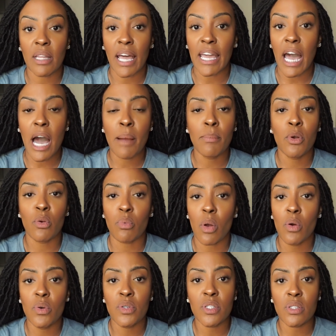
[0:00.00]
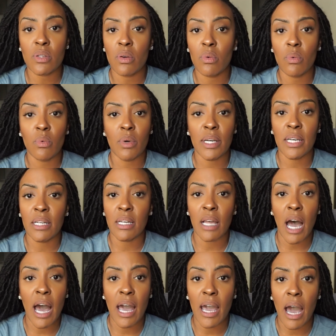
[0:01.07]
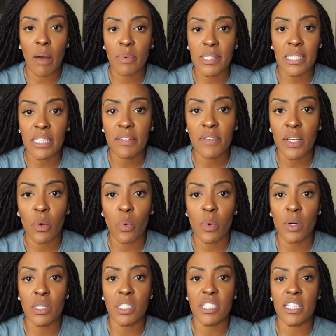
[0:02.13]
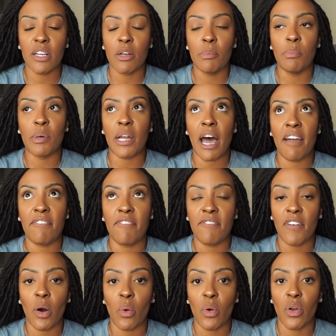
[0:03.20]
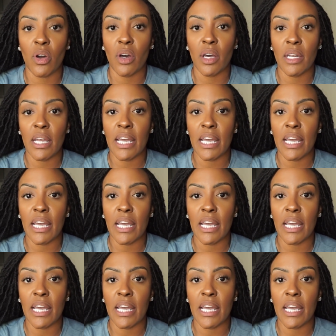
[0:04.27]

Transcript: Like, I'm gross when I was leaving Orange Theory, but I felt good.